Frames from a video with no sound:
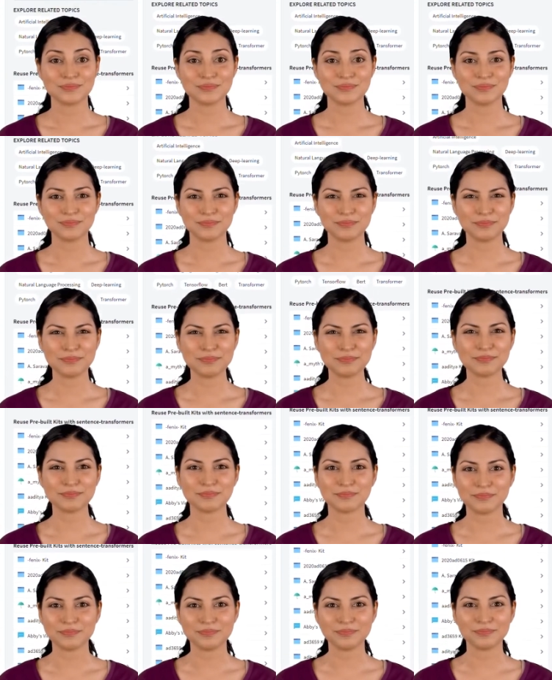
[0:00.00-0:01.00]

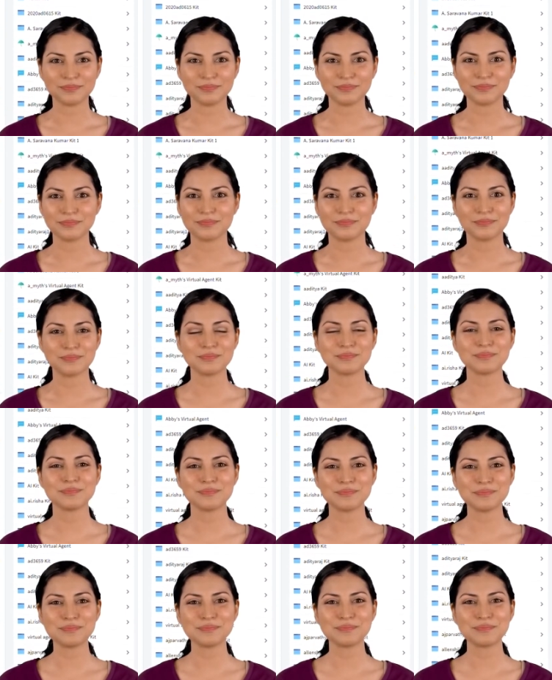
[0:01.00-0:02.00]

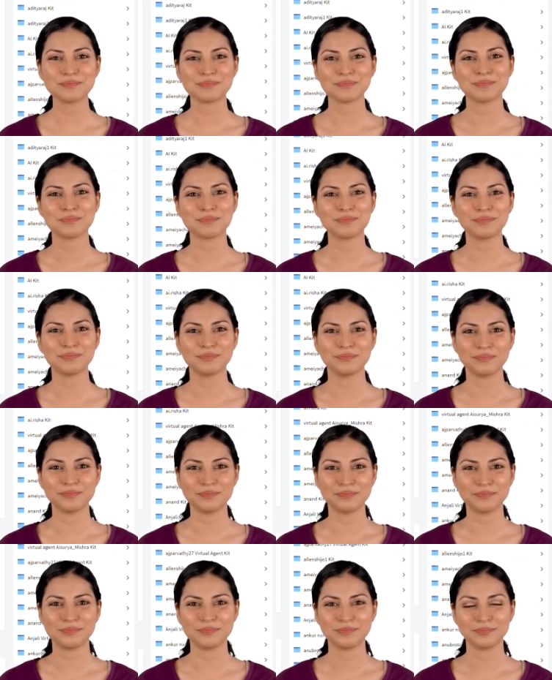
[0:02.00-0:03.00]

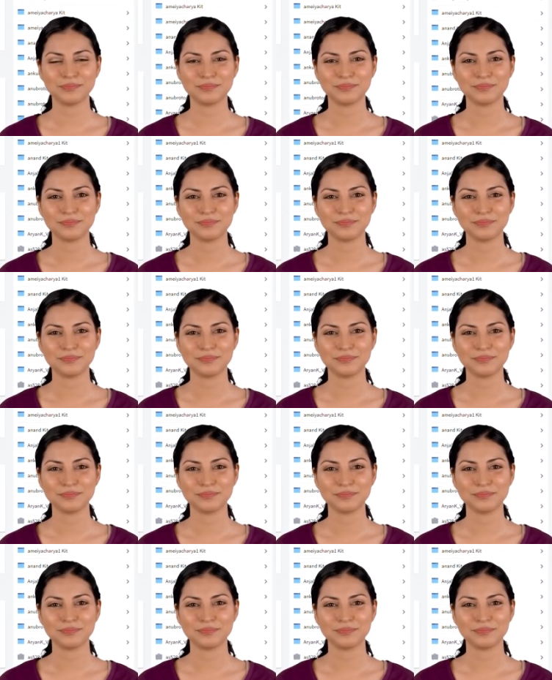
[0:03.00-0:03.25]
(silence)